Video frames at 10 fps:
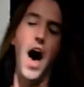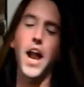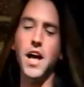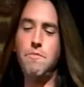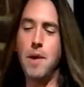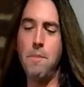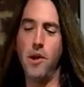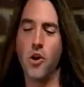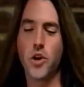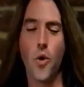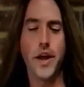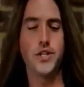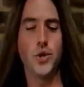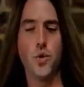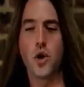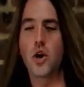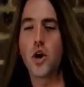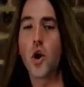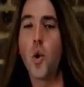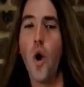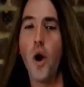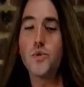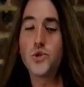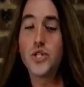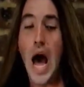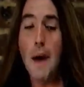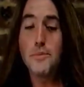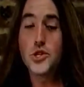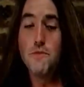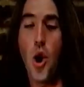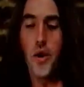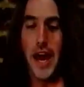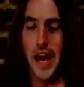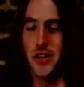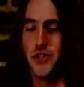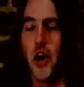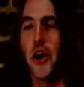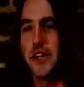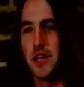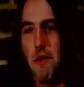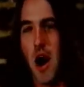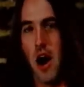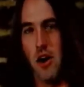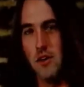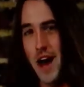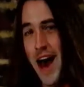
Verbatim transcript: I love people who are going to, quote, stop smoking starting tomorrow.